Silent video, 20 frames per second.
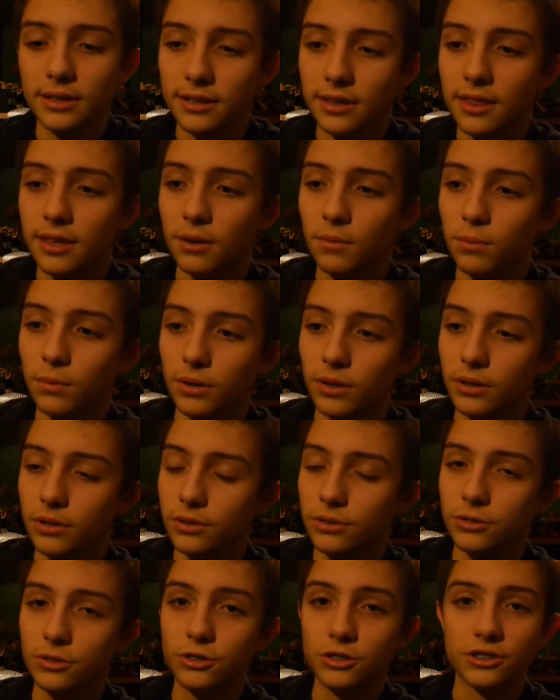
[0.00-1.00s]
you think we're
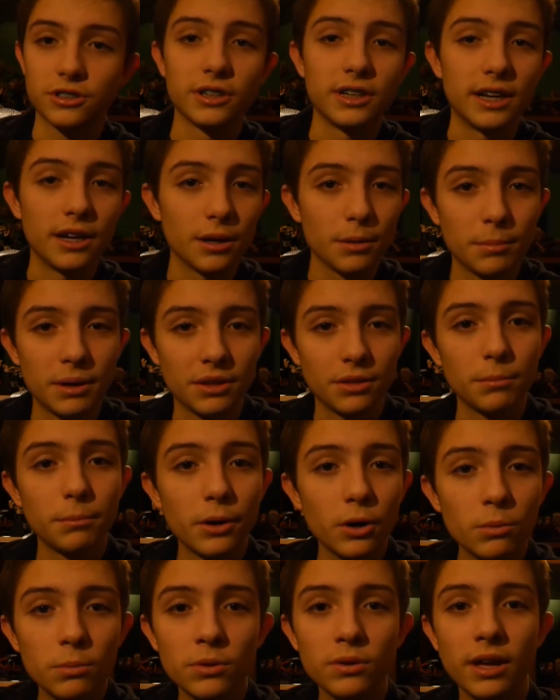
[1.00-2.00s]
just going to hear about the
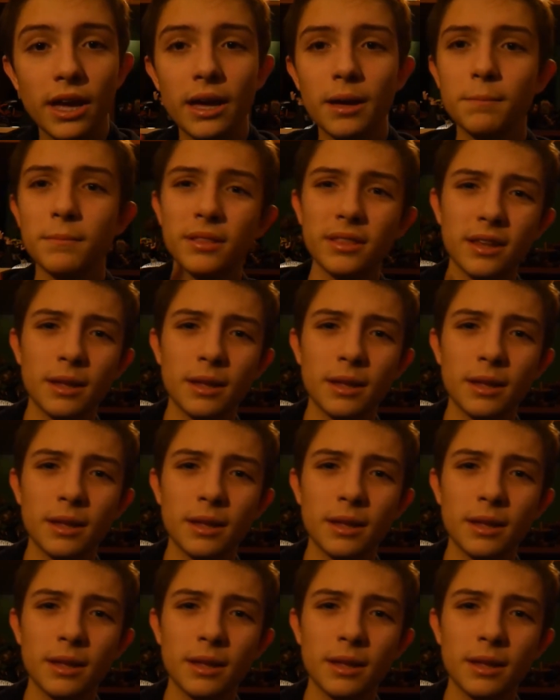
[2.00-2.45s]
mobile game?